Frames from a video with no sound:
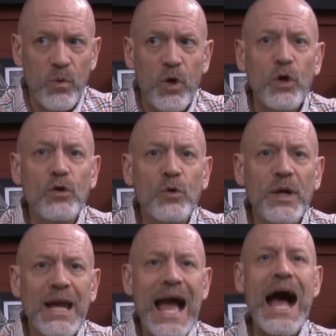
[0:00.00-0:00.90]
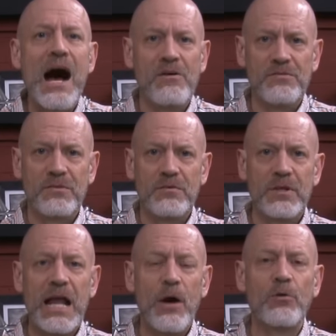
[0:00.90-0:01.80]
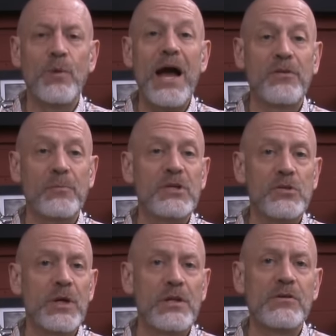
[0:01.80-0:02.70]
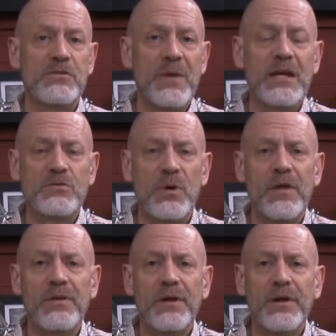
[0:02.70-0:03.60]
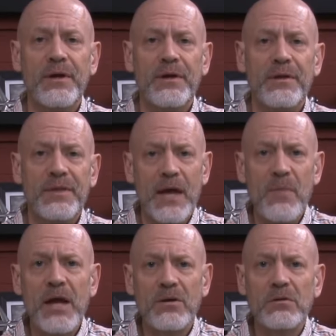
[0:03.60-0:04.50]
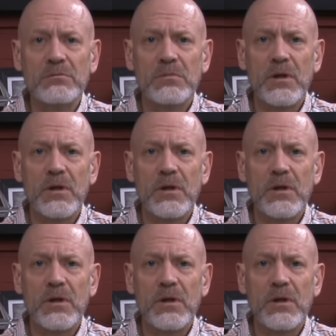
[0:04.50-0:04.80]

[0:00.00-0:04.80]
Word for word: who do we have that I would rather be doing those debates with than Michael?